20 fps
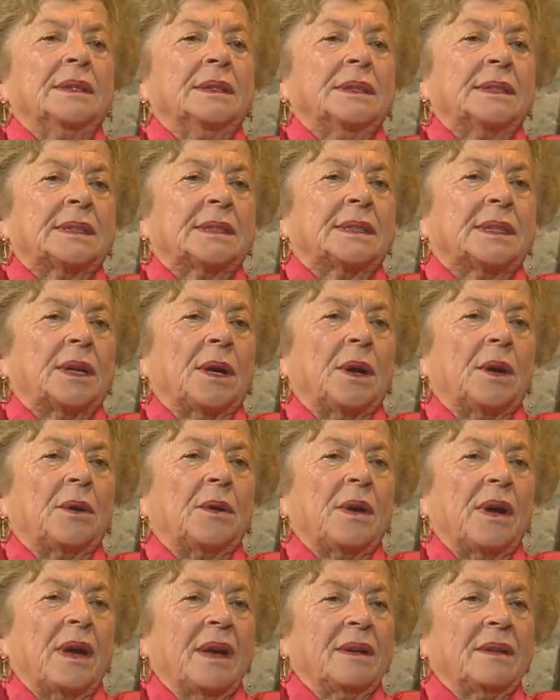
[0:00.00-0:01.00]

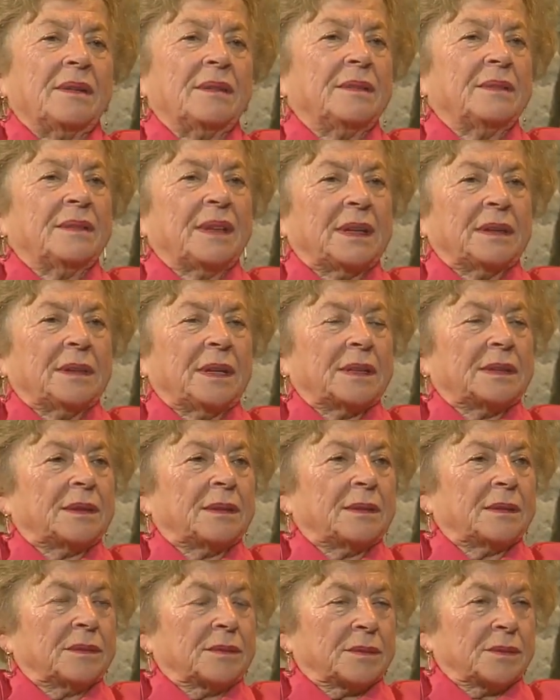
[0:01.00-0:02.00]
So I went
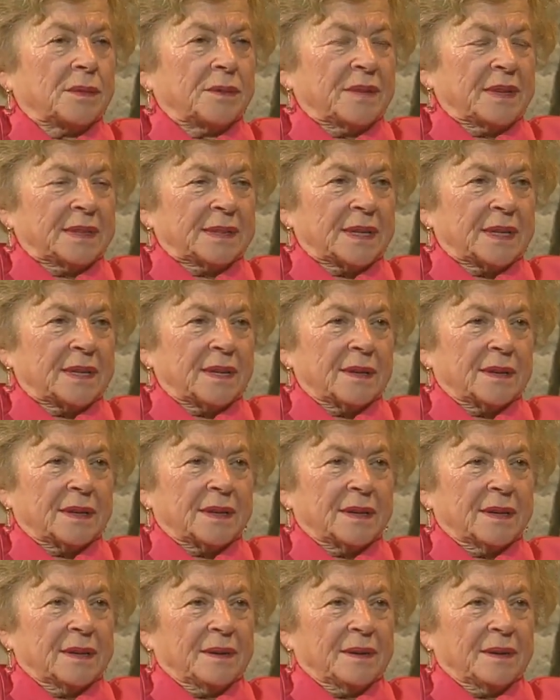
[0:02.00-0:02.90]
to, to visit her.